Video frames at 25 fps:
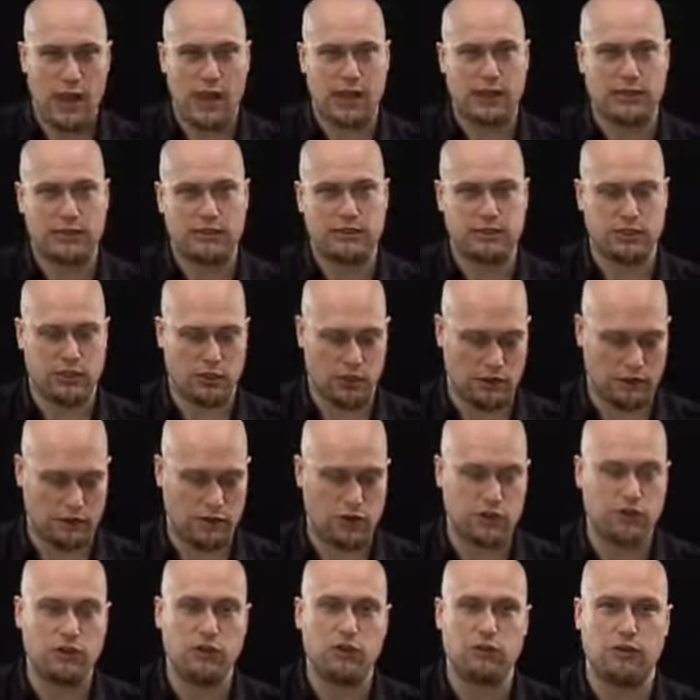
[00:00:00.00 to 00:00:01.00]
And, if
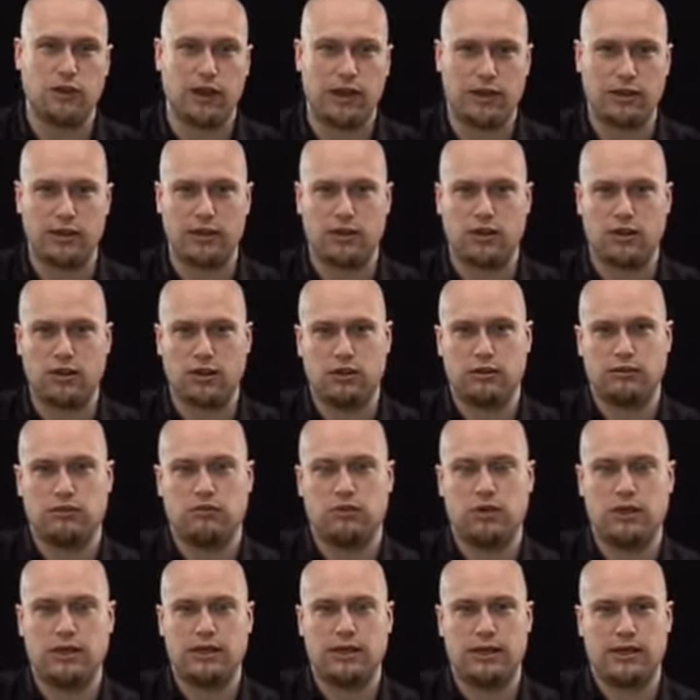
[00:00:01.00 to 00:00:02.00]
you do that, you kind of
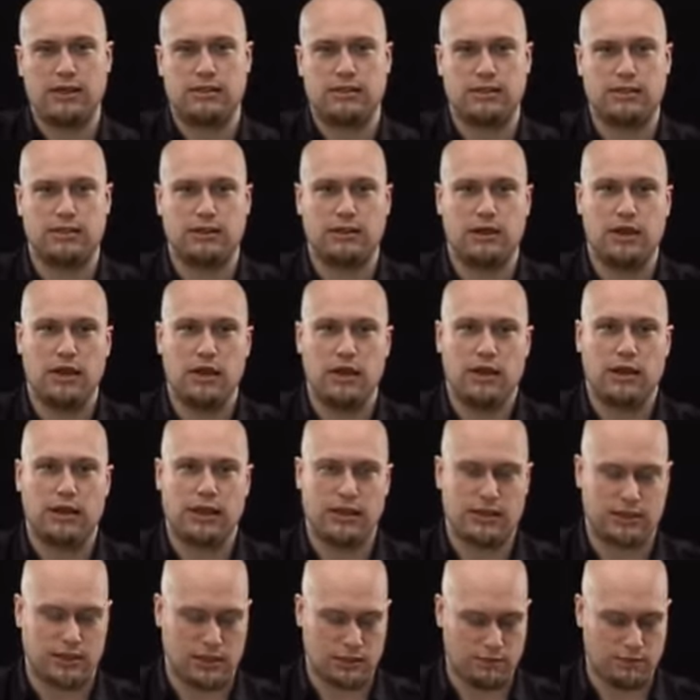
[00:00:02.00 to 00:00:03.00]
really get to
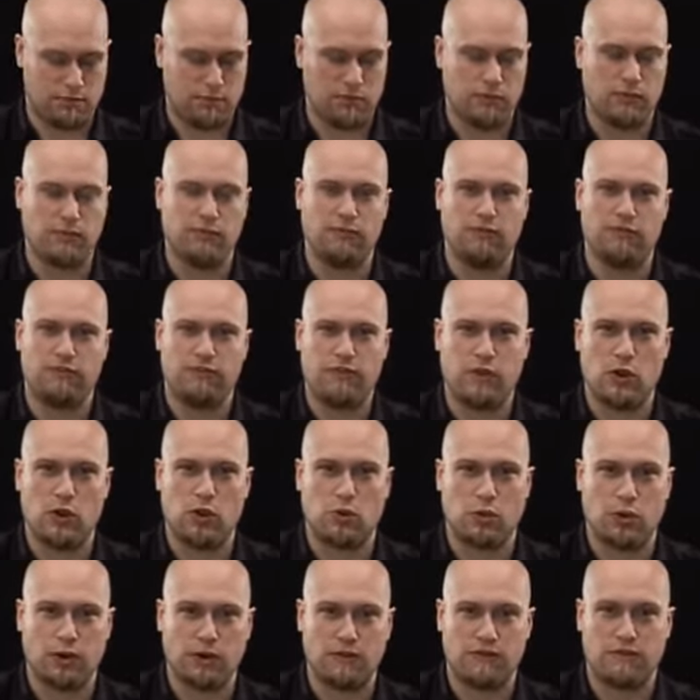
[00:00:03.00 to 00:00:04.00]
feel
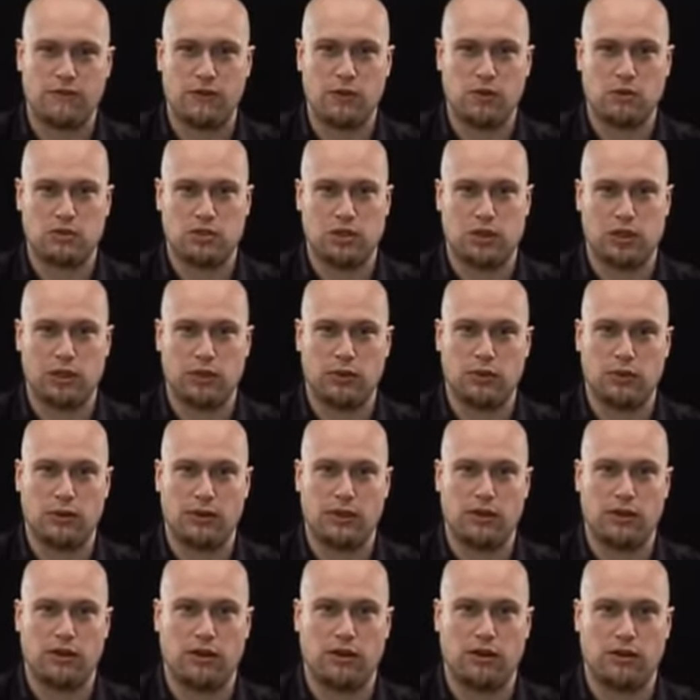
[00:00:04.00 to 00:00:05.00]
what it feels like when
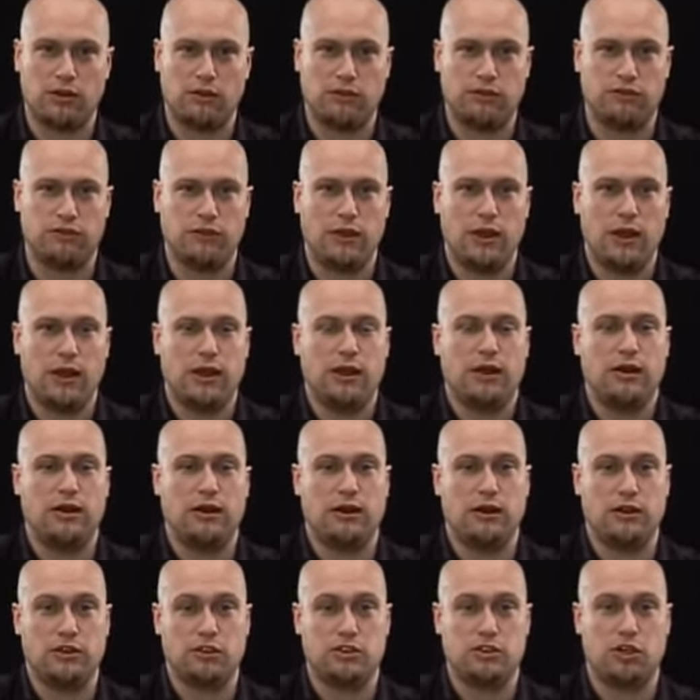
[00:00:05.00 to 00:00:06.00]
you're kind of
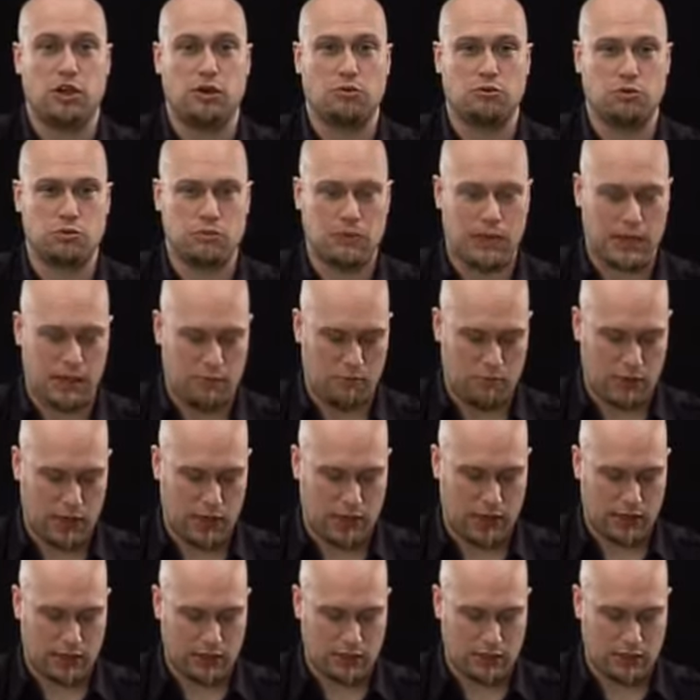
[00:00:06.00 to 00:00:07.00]
at top speed
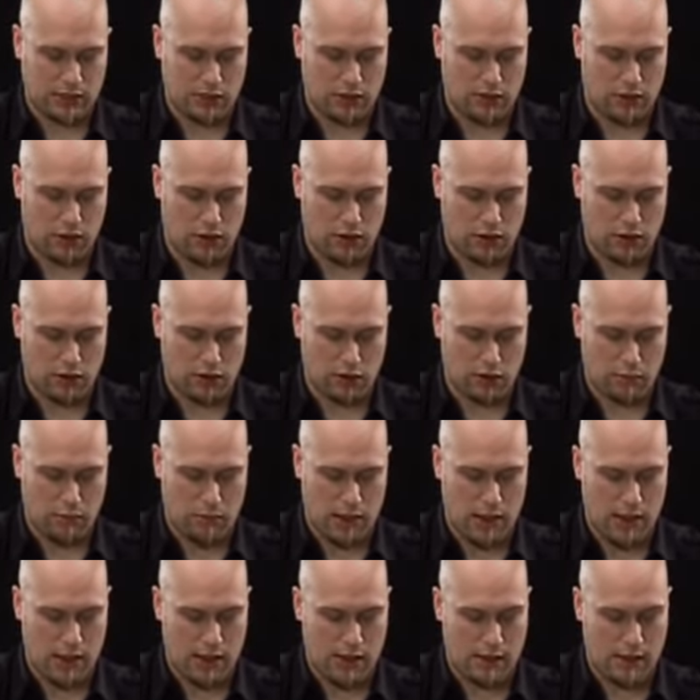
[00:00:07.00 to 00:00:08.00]
picking. So you kind of got the
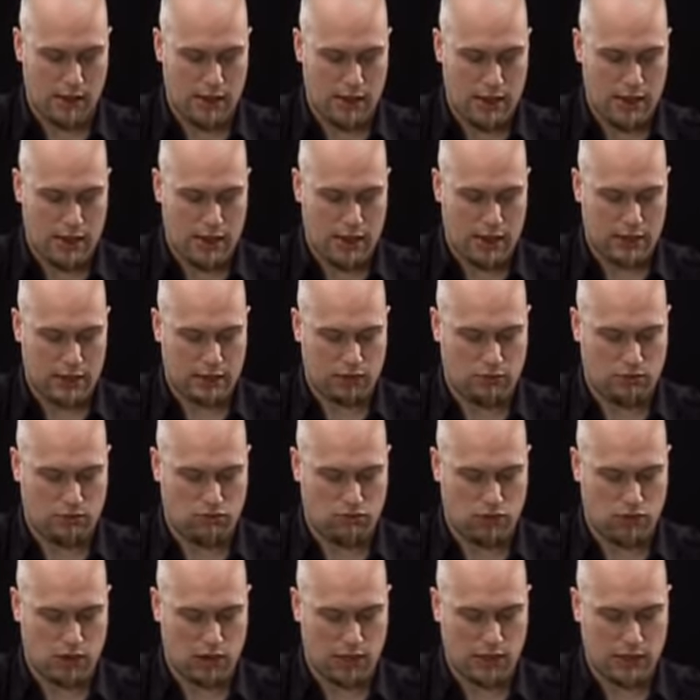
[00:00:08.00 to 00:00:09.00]
pen and you're
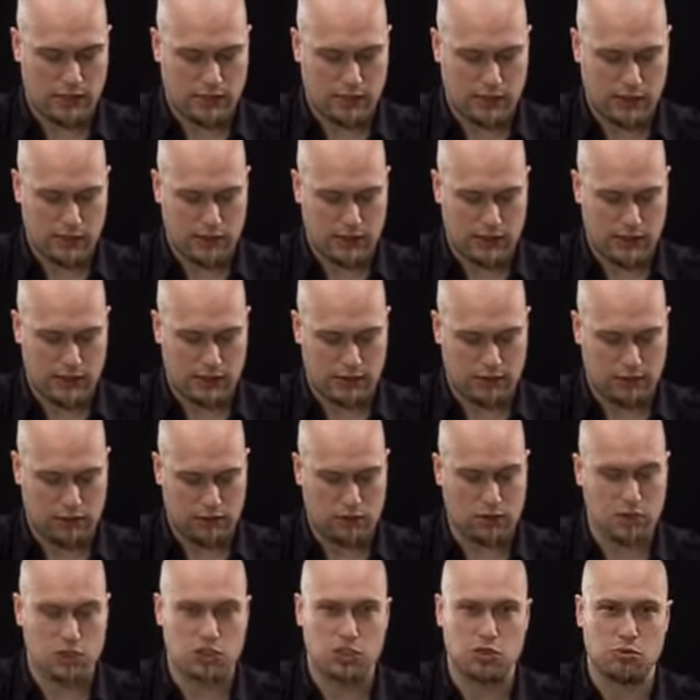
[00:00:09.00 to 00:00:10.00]
really doing it like
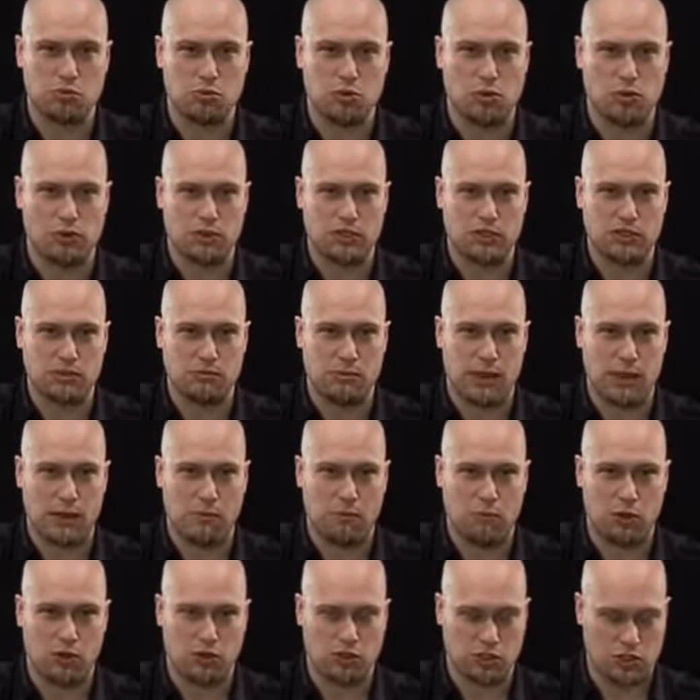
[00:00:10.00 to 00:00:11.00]
the smallest amount
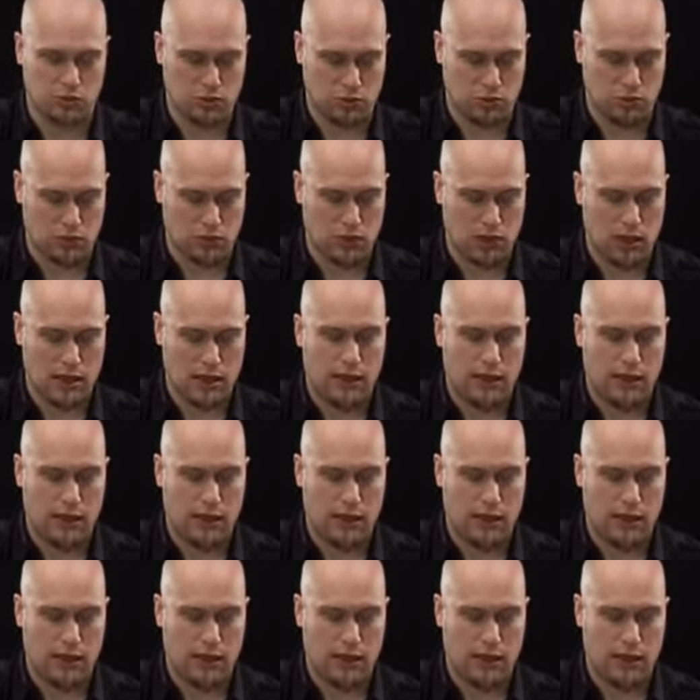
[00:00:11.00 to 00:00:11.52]
possible.